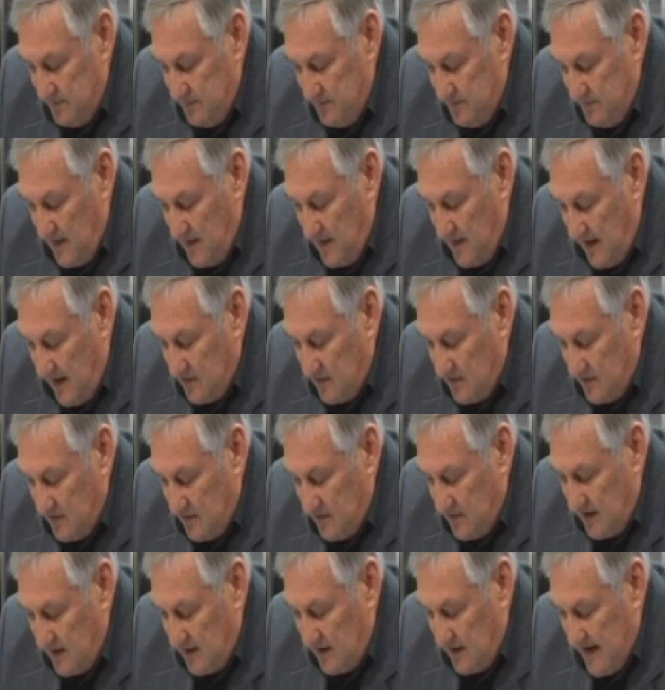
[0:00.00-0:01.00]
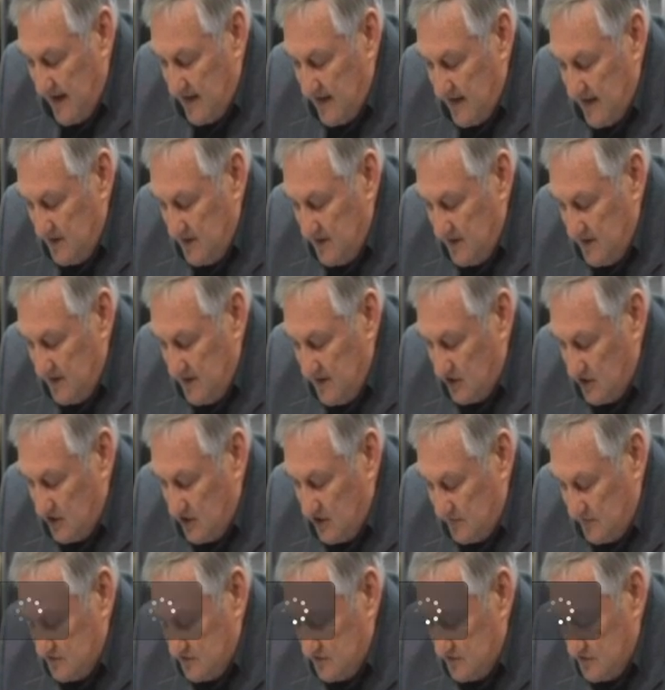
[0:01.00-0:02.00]
and there is a lack of police
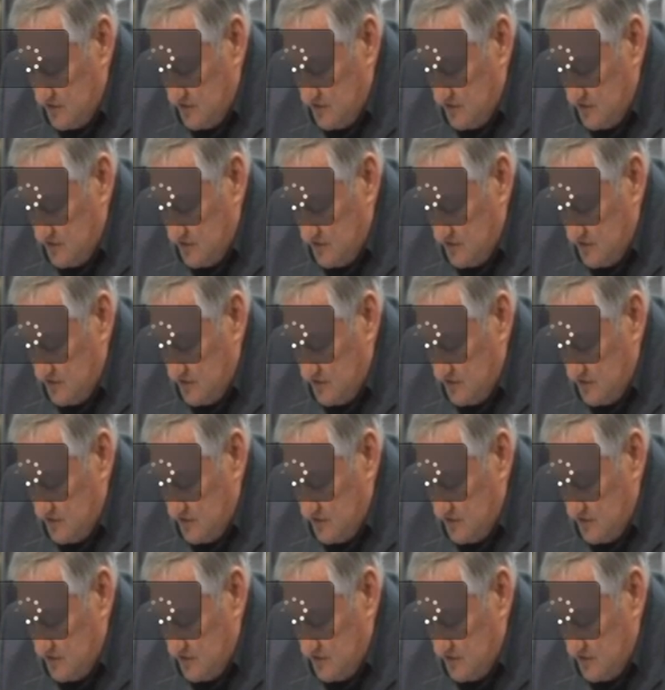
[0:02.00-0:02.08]
officers?